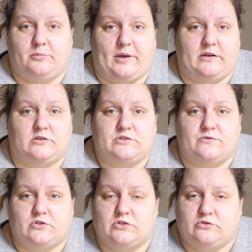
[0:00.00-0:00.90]

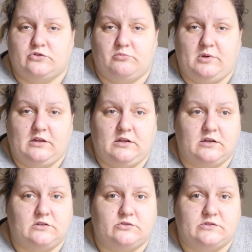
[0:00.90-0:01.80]
banners for social
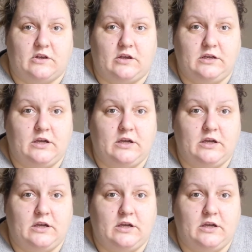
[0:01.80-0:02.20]
media to say,